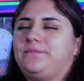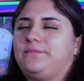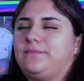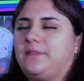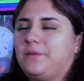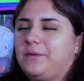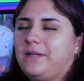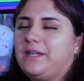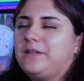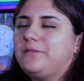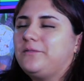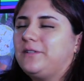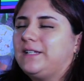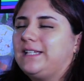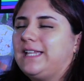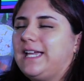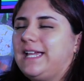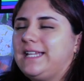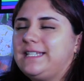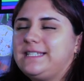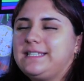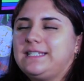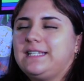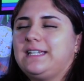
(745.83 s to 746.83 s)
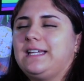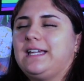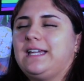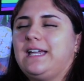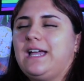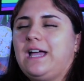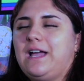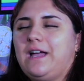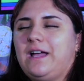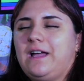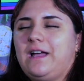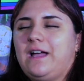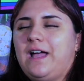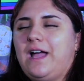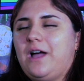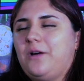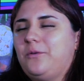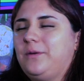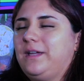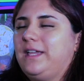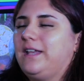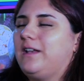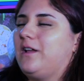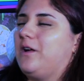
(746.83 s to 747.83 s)
that we can realize how
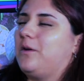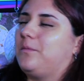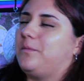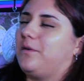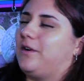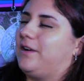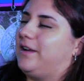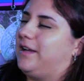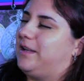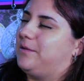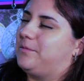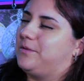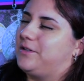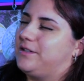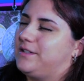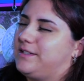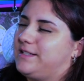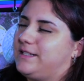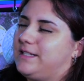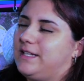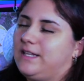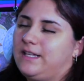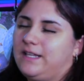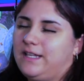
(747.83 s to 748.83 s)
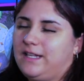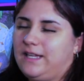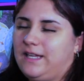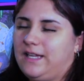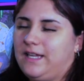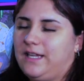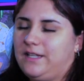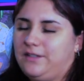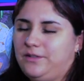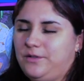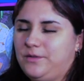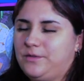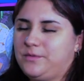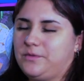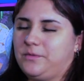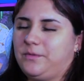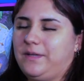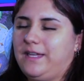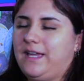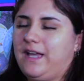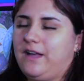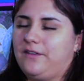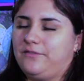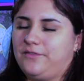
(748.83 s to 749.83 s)
we can help our neighbors and use what
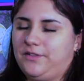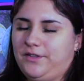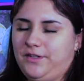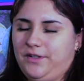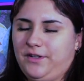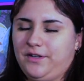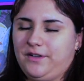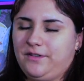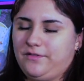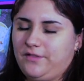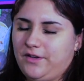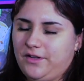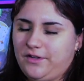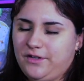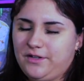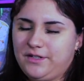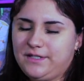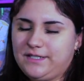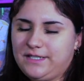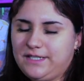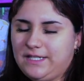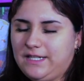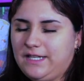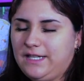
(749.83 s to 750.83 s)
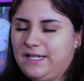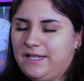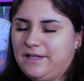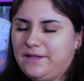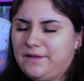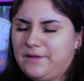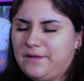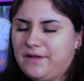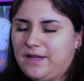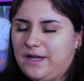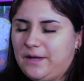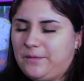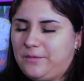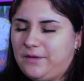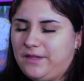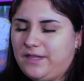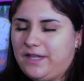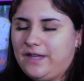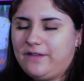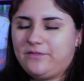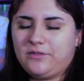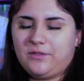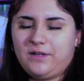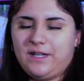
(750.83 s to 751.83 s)
we have for the good of others. I pray
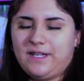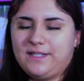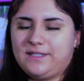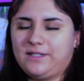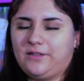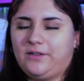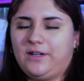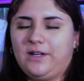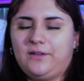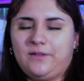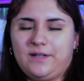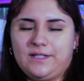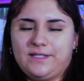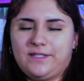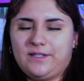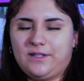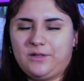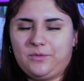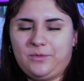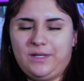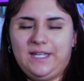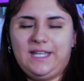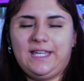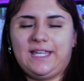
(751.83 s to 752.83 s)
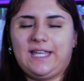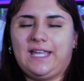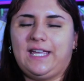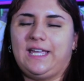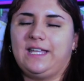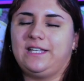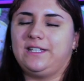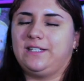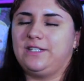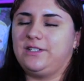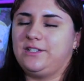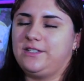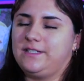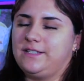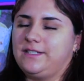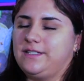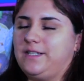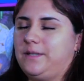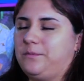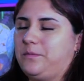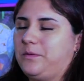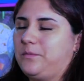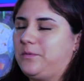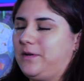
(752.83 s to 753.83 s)
that everyone has a great rest of their week. And in Jesus'
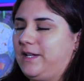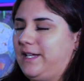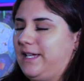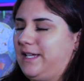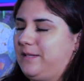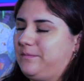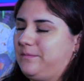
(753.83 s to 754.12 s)
name we pray,